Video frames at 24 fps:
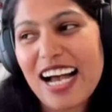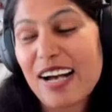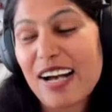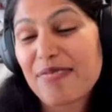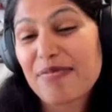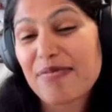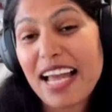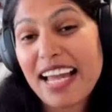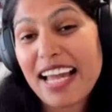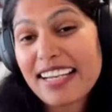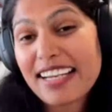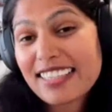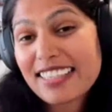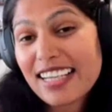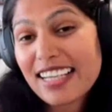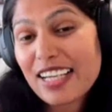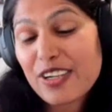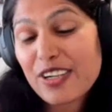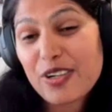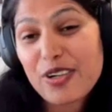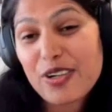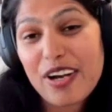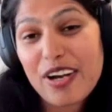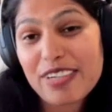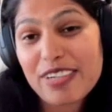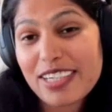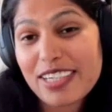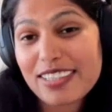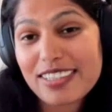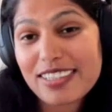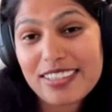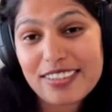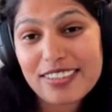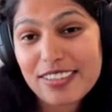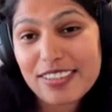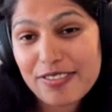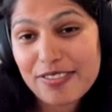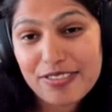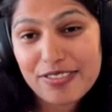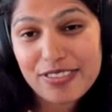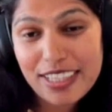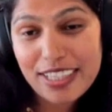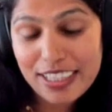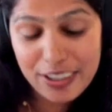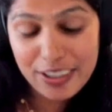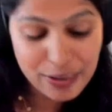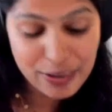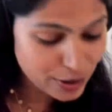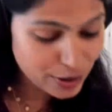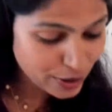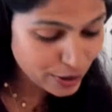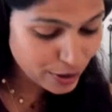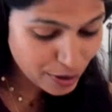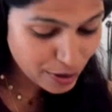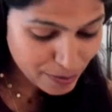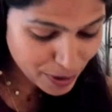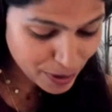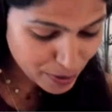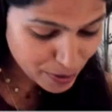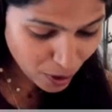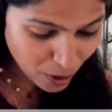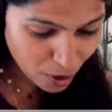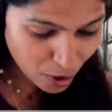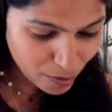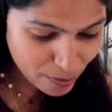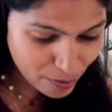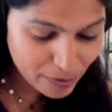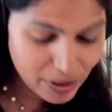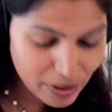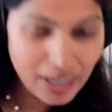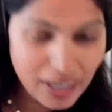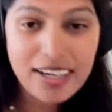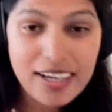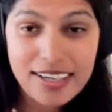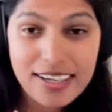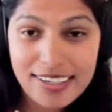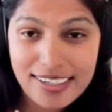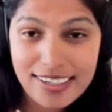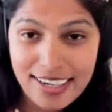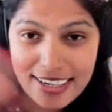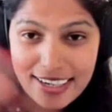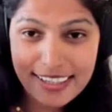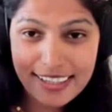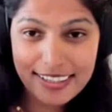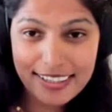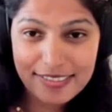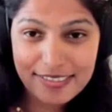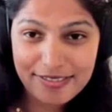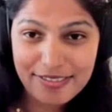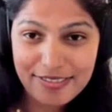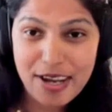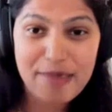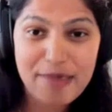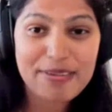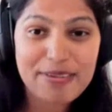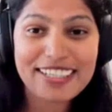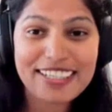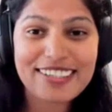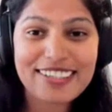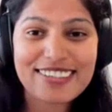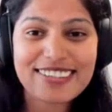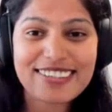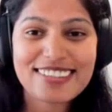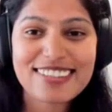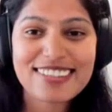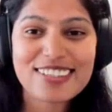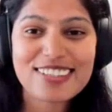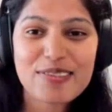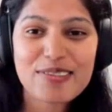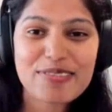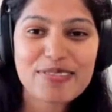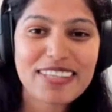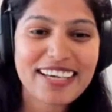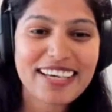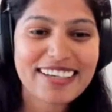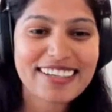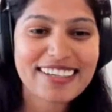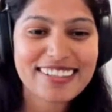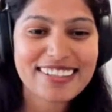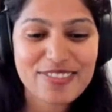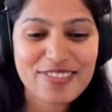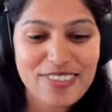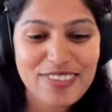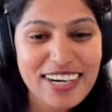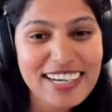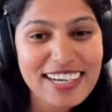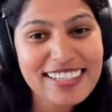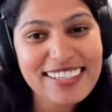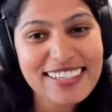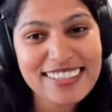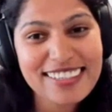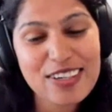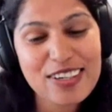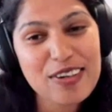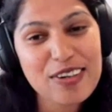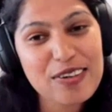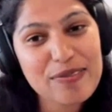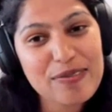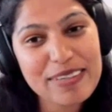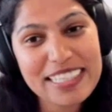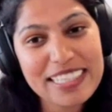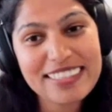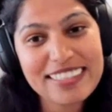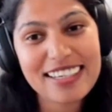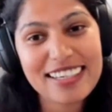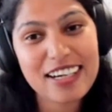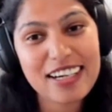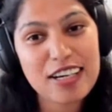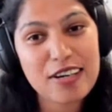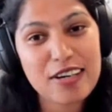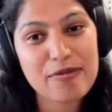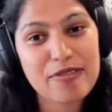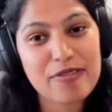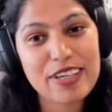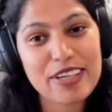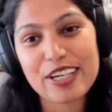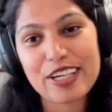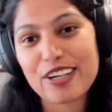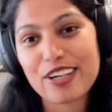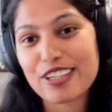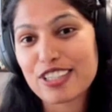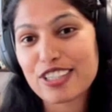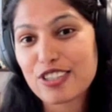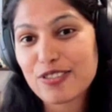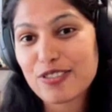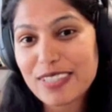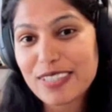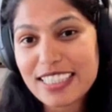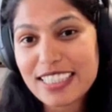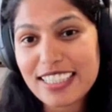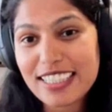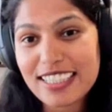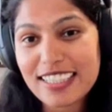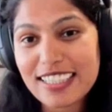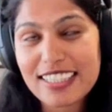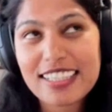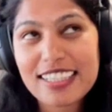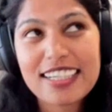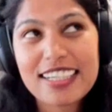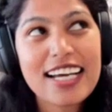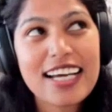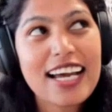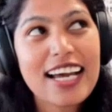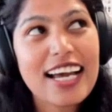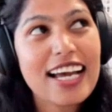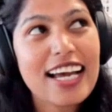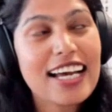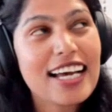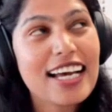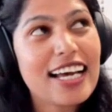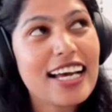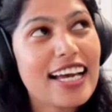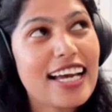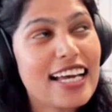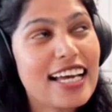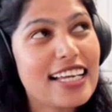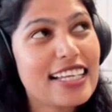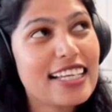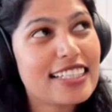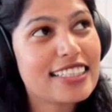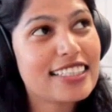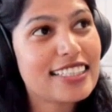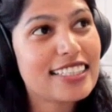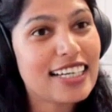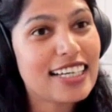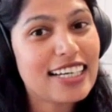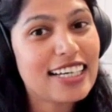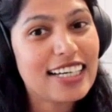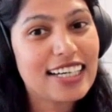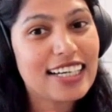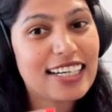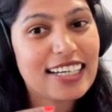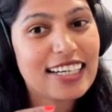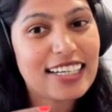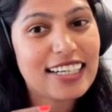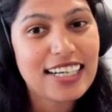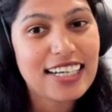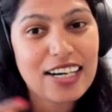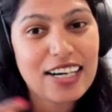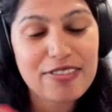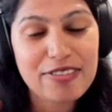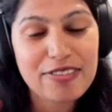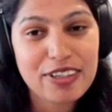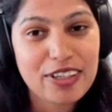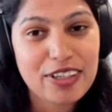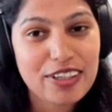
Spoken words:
And whoever, if they don't know about London Fabric User Group, they could find us on Meetup. We are on Twitter at I